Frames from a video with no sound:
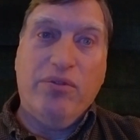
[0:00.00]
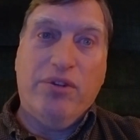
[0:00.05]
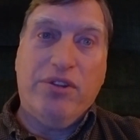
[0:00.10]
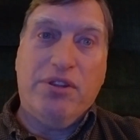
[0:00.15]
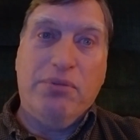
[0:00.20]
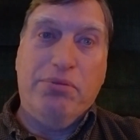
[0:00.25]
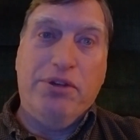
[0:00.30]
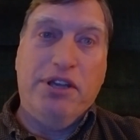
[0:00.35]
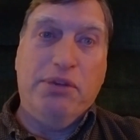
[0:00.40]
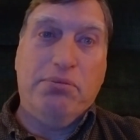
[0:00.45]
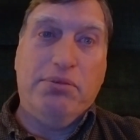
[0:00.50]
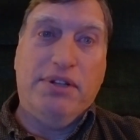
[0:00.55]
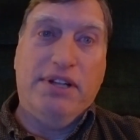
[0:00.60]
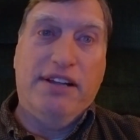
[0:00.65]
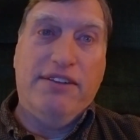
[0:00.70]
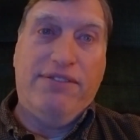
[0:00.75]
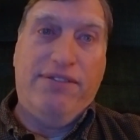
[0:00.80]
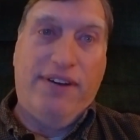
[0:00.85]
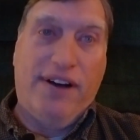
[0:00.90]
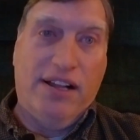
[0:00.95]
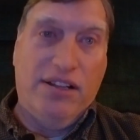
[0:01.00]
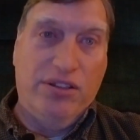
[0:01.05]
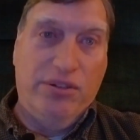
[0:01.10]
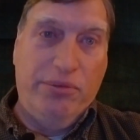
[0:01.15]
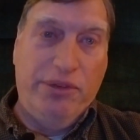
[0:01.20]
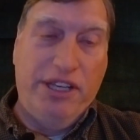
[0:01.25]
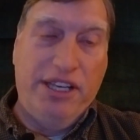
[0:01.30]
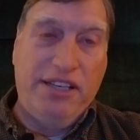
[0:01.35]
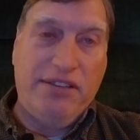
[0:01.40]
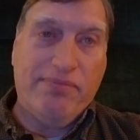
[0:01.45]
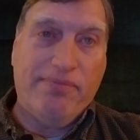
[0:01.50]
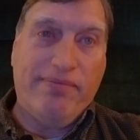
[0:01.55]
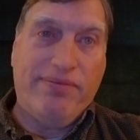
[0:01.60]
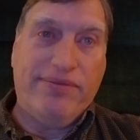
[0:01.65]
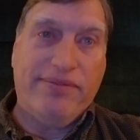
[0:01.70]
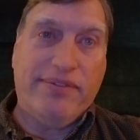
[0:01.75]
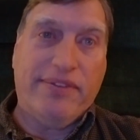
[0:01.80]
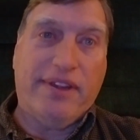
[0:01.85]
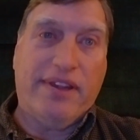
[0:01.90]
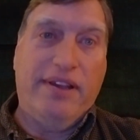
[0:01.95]
with the people that follow me
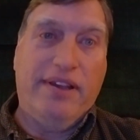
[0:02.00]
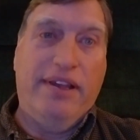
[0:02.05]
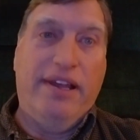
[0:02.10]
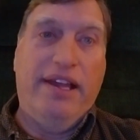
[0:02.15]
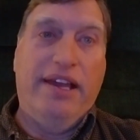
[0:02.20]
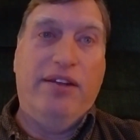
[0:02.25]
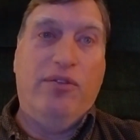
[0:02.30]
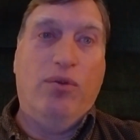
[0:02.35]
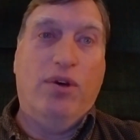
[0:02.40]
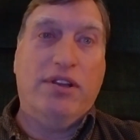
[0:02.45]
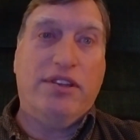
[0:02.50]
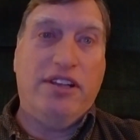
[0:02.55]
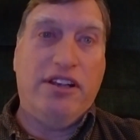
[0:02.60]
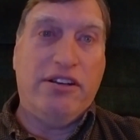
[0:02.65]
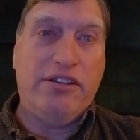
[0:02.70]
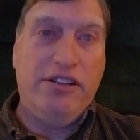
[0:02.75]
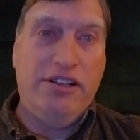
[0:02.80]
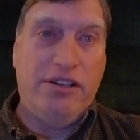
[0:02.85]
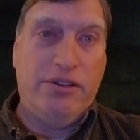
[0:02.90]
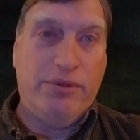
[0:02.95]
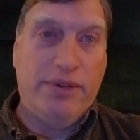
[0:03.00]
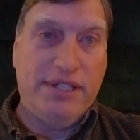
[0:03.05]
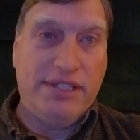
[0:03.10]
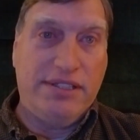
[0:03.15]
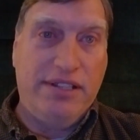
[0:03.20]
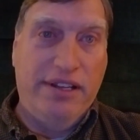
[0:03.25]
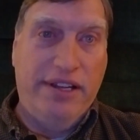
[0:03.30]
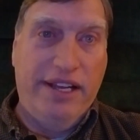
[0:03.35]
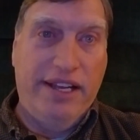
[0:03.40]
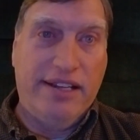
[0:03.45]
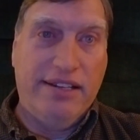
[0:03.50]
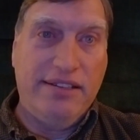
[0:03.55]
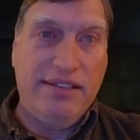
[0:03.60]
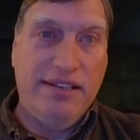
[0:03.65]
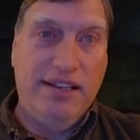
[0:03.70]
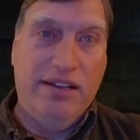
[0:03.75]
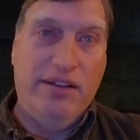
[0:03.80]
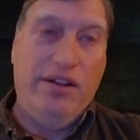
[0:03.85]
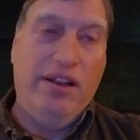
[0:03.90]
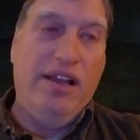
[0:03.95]
and what they're interested in
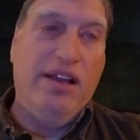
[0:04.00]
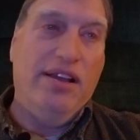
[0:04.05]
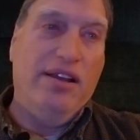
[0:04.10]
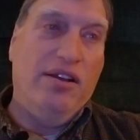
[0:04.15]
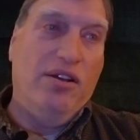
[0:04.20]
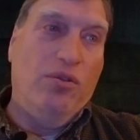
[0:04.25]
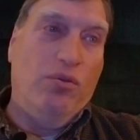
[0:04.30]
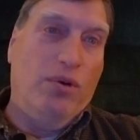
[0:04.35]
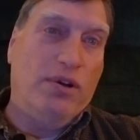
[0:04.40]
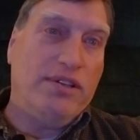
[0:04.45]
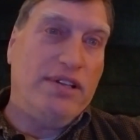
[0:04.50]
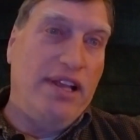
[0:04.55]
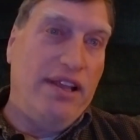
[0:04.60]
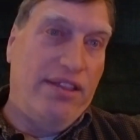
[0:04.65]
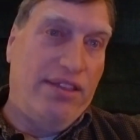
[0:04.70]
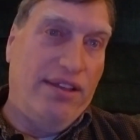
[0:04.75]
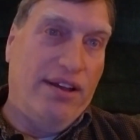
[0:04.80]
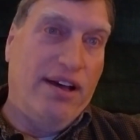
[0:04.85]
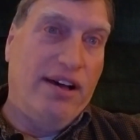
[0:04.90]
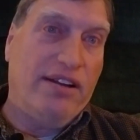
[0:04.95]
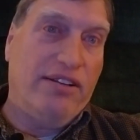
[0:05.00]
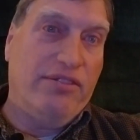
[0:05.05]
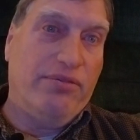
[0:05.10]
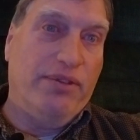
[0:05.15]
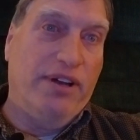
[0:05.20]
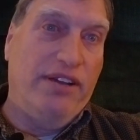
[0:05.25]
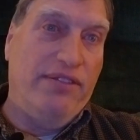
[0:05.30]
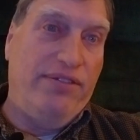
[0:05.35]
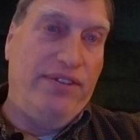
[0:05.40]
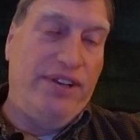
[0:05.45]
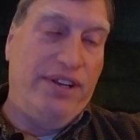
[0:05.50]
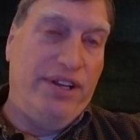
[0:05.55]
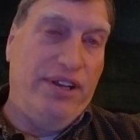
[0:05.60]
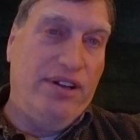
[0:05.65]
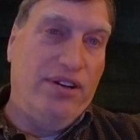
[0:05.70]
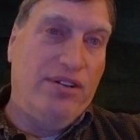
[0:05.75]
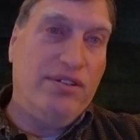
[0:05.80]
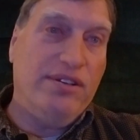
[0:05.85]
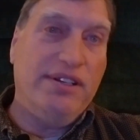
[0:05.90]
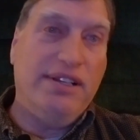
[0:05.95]
and what they thought of my
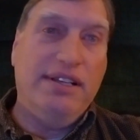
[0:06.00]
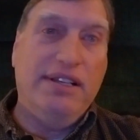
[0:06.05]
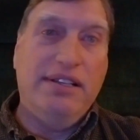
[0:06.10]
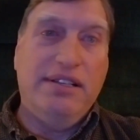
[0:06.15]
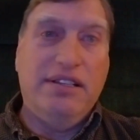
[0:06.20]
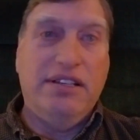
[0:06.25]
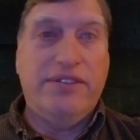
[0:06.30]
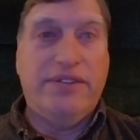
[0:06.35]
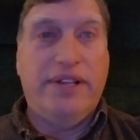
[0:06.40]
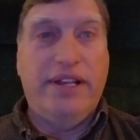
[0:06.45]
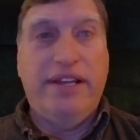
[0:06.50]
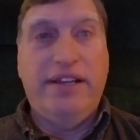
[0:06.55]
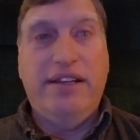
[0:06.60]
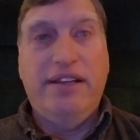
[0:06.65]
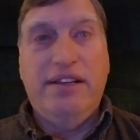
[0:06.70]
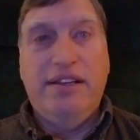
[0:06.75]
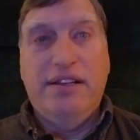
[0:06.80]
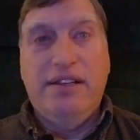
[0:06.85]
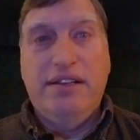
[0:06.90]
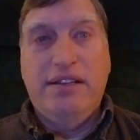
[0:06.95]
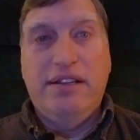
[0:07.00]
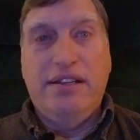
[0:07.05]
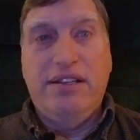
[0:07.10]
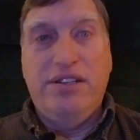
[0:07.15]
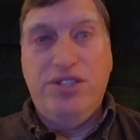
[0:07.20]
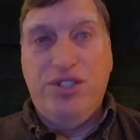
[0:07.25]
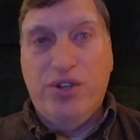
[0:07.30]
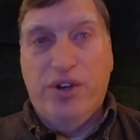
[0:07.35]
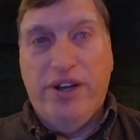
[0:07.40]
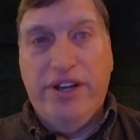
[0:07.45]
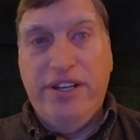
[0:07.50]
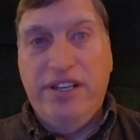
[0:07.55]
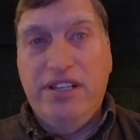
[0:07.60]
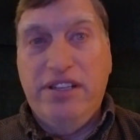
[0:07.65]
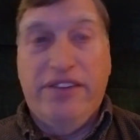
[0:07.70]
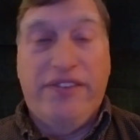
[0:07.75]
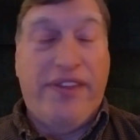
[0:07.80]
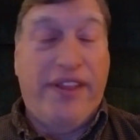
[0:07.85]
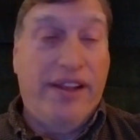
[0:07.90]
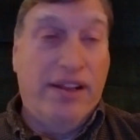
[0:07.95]
video, if they enjoyed it,
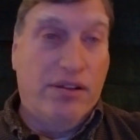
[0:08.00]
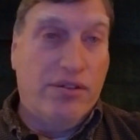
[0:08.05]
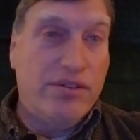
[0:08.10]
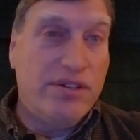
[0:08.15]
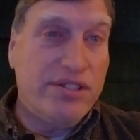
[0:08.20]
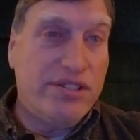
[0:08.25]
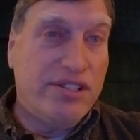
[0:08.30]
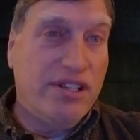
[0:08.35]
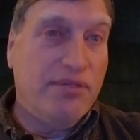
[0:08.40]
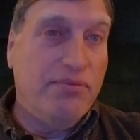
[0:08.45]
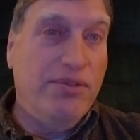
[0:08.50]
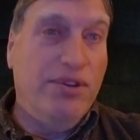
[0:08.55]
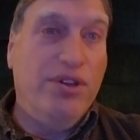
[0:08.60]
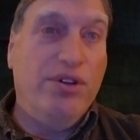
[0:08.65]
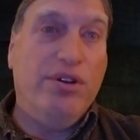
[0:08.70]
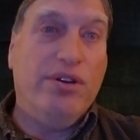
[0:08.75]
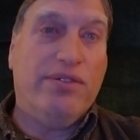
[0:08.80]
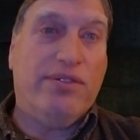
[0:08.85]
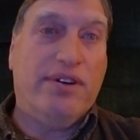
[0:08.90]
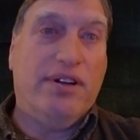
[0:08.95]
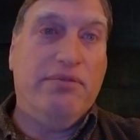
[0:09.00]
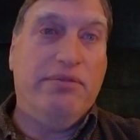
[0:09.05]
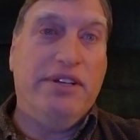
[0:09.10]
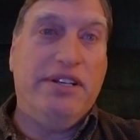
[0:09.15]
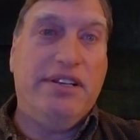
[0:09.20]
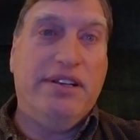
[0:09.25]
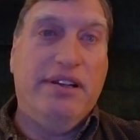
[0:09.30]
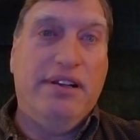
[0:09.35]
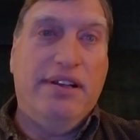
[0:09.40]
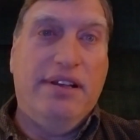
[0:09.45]
if they learned something new from it,